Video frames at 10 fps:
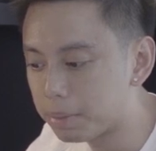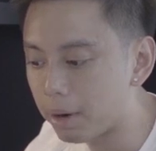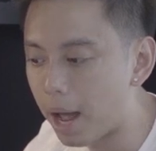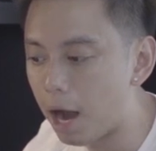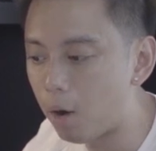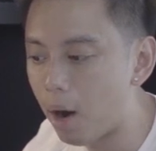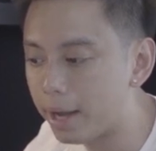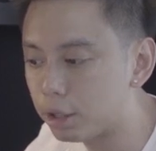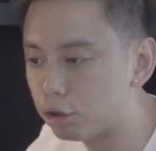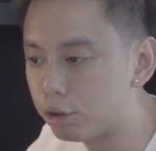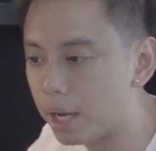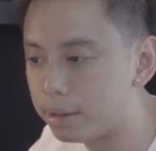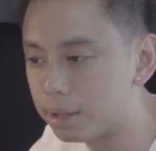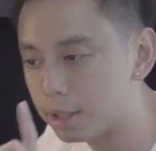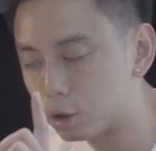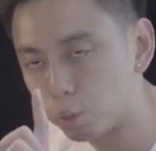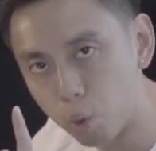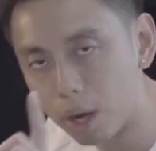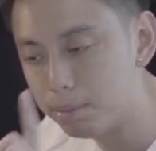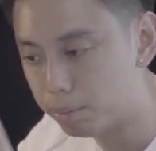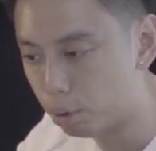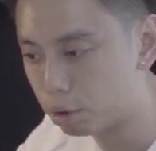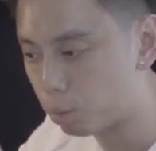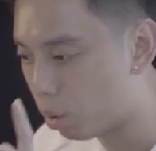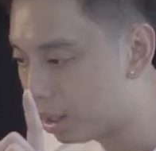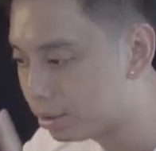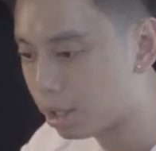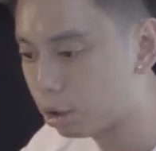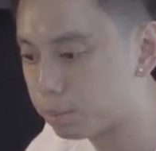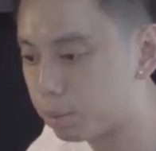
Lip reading: about how I created this one book, one sales